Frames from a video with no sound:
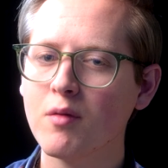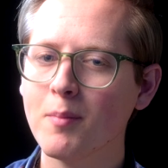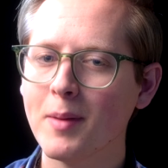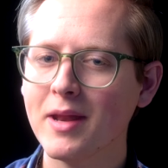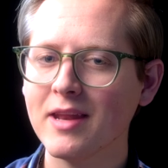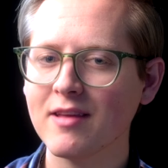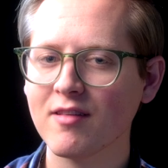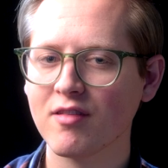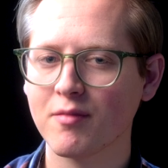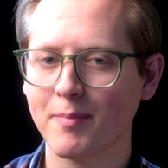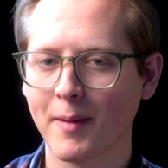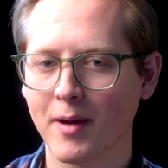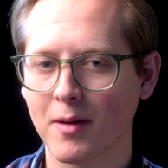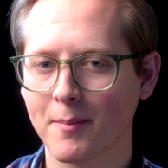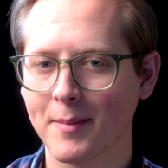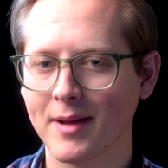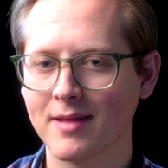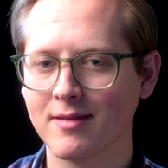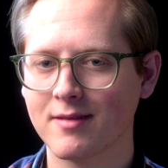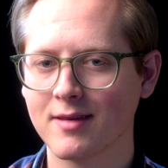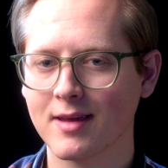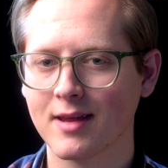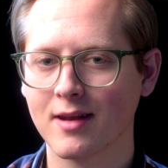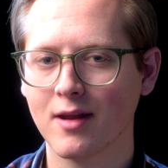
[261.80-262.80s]
been
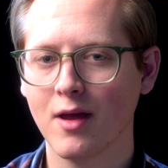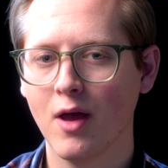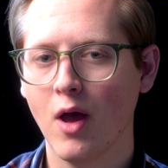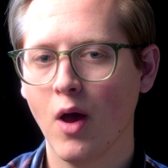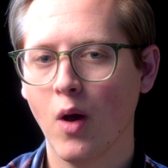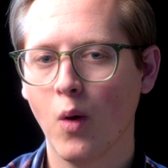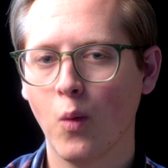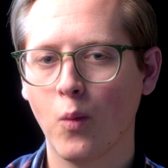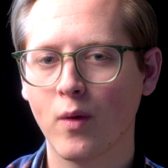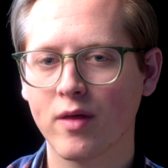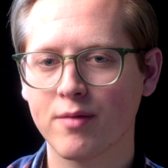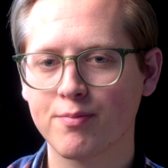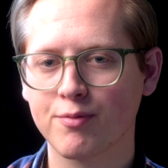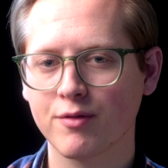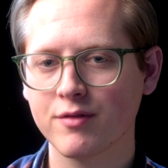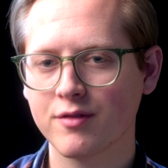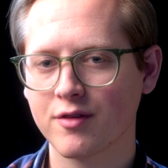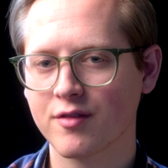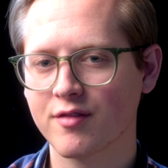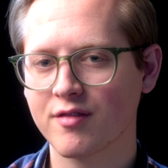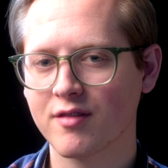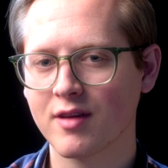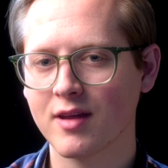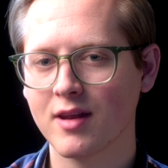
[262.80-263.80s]
experimenting with
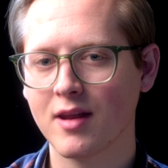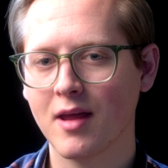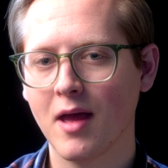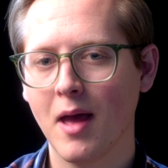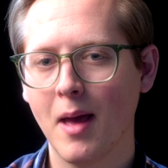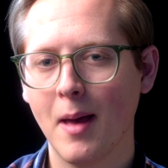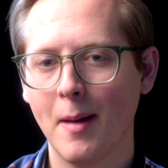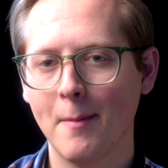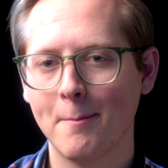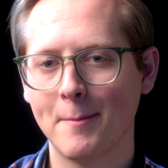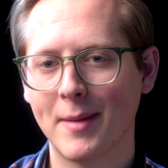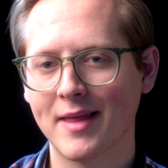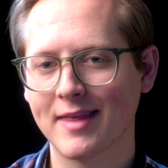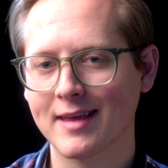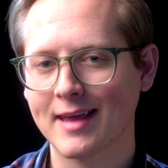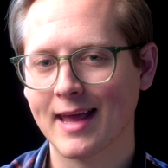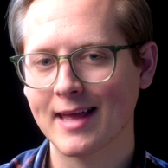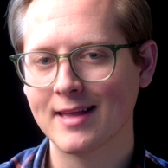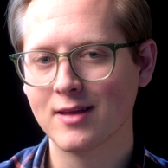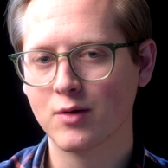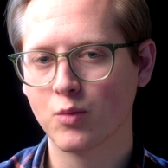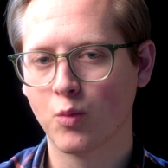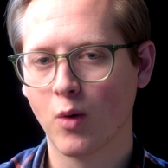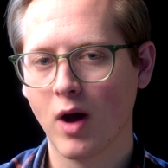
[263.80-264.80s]
producing
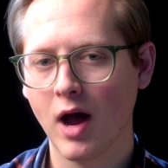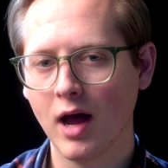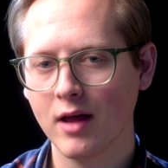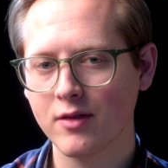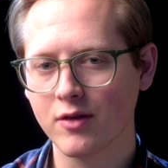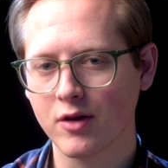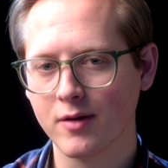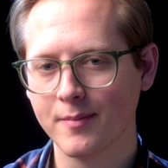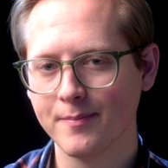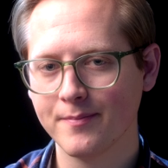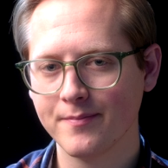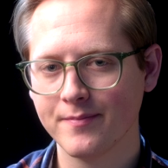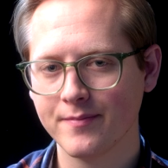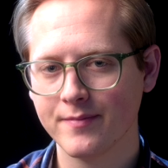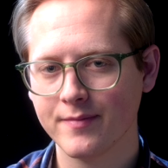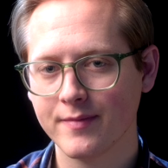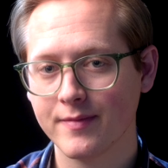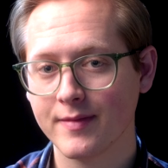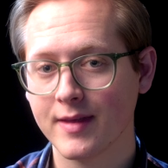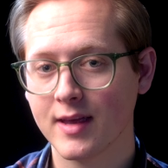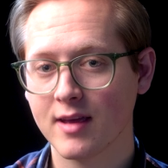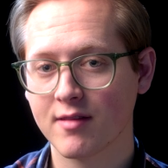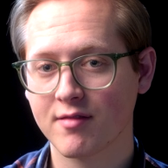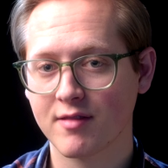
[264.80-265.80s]
medicated water.
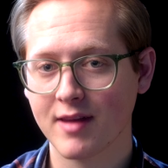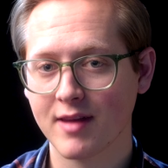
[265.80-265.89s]
His